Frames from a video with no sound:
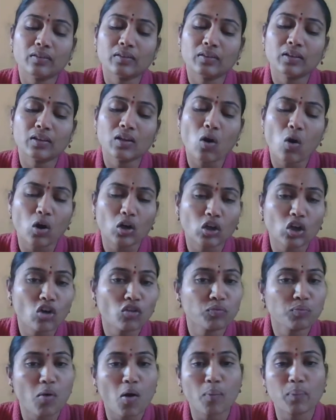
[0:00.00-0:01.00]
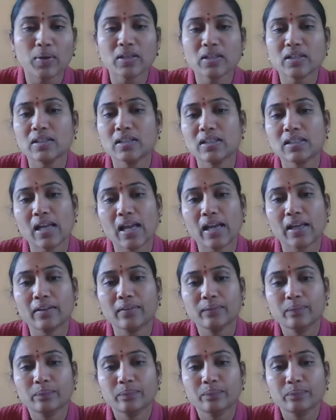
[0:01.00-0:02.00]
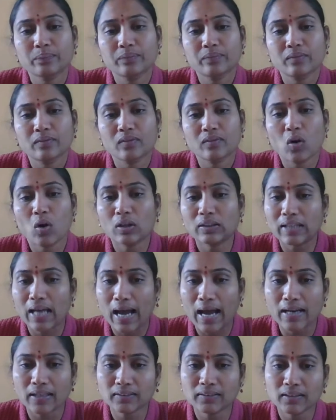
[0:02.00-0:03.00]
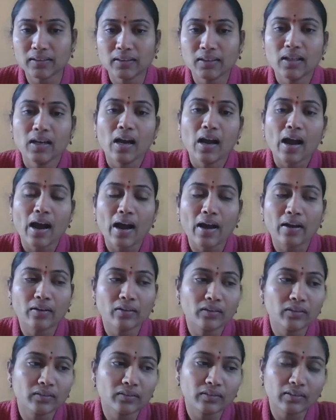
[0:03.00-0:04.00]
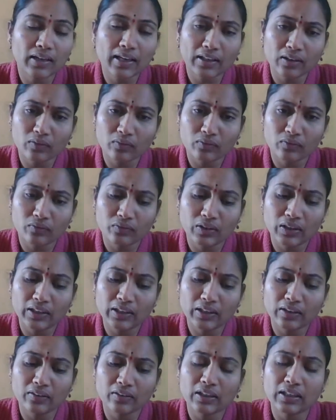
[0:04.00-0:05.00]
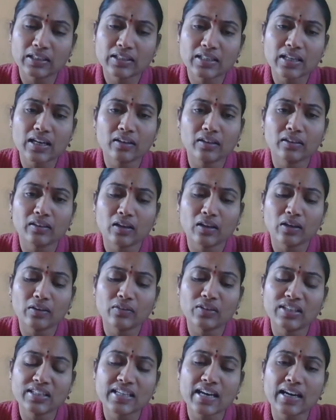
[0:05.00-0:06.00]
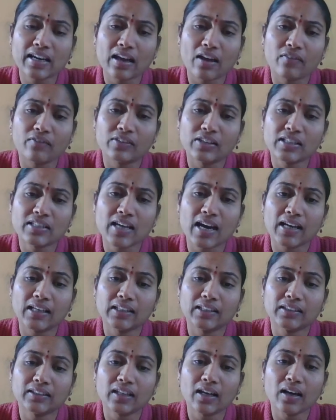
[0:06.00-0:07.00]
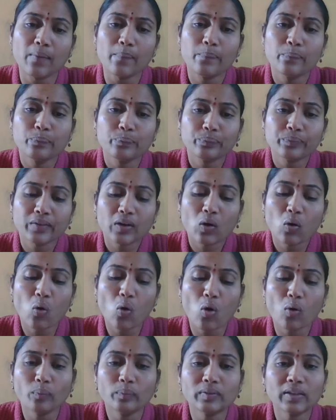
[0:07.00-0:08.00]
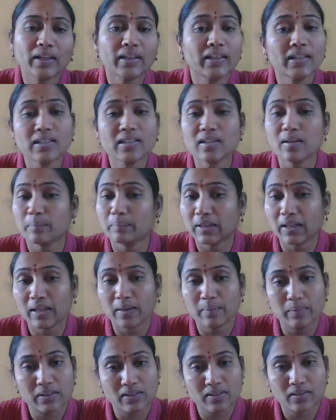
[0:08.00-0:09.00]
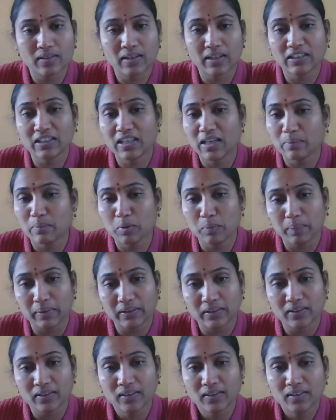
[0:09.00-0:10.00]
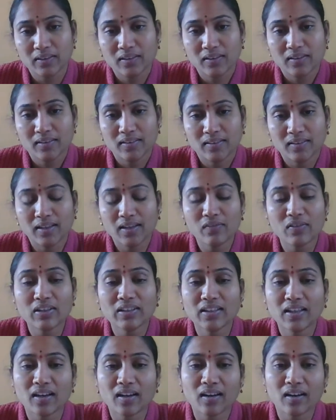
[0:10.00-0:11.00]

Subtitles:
Lot of population is there on the earth, and like we need each and every child in the home, they need some tables like table mat. Even the